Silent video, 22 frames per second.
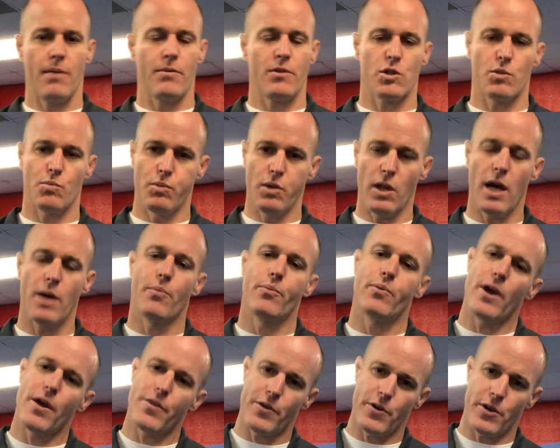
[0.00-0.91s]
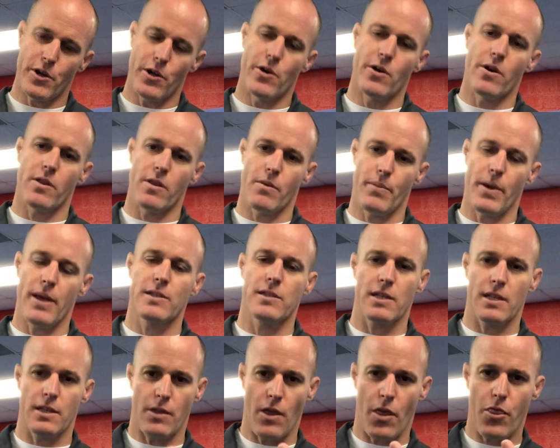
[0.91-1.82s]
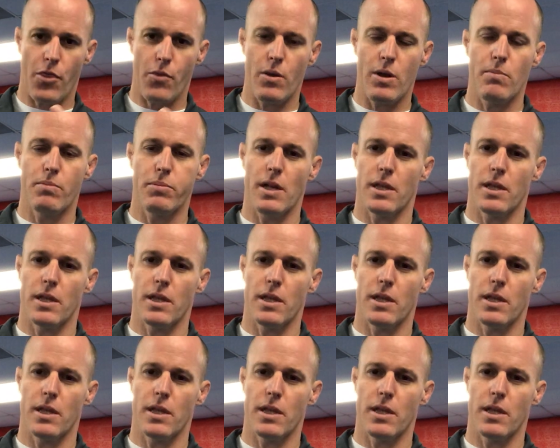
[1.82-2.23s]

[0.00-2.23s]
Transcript: There's blood, breath, or urine are basically the three.